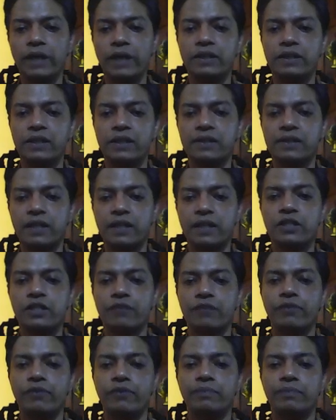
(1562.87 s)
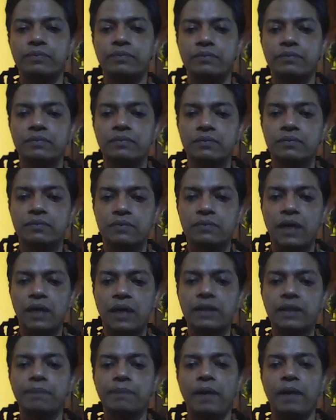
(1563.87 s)
this section from
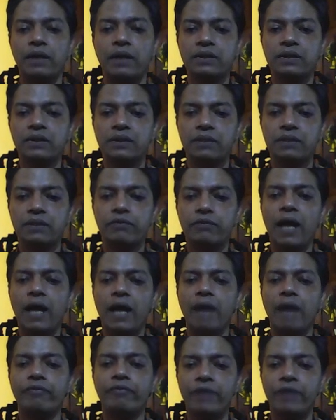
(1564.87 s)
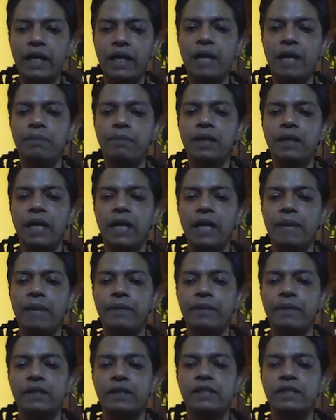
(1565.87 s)
other part, we have A, B, A,
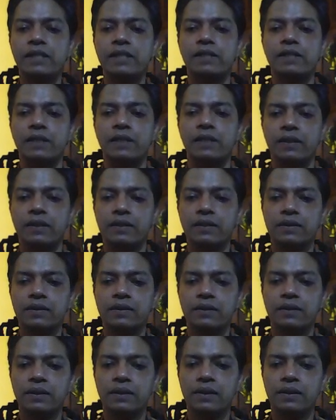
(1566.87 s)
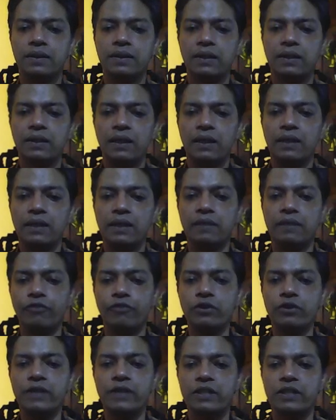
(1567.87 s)
B, C, C. In the
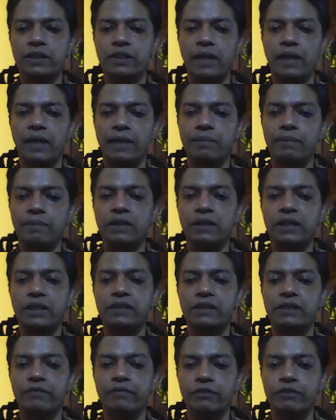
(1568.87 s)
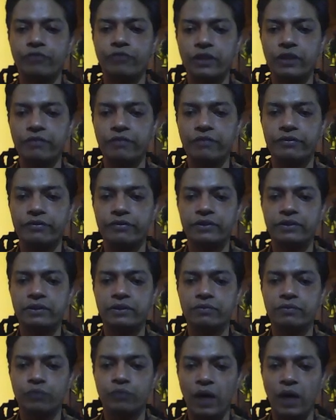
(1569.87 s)
fourth section, line number 37 to
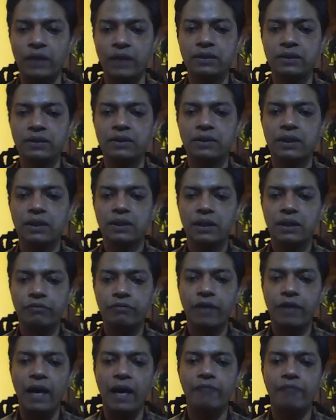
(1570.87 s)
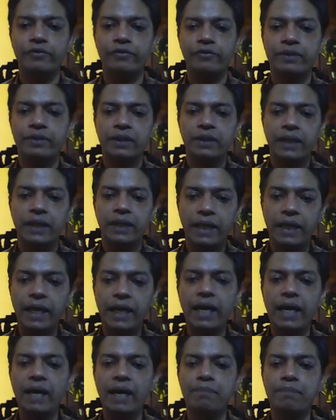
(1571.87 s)
41, we have
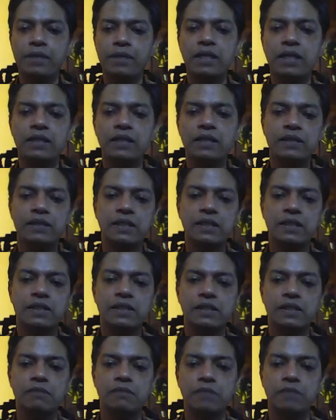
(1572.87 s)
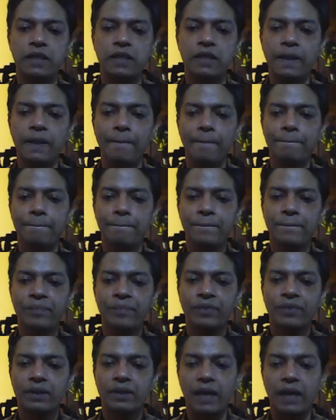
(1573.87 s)
A, B, C, C, B,
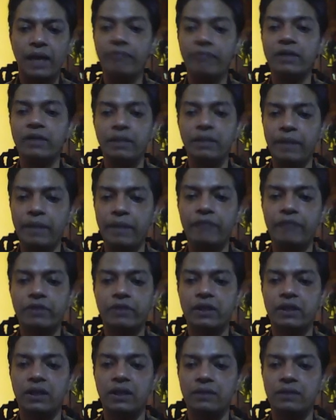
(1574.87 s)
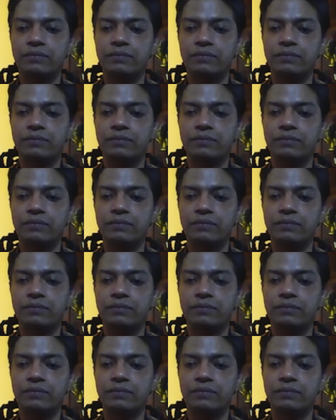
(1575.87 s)
the heavenly maid with a